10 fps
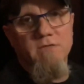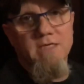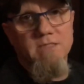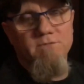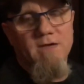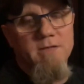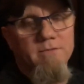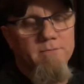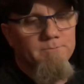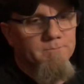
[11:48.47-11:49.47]
guys have had
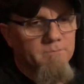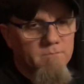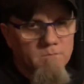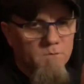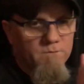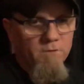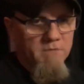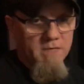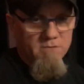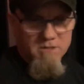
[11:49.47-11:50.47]
for years.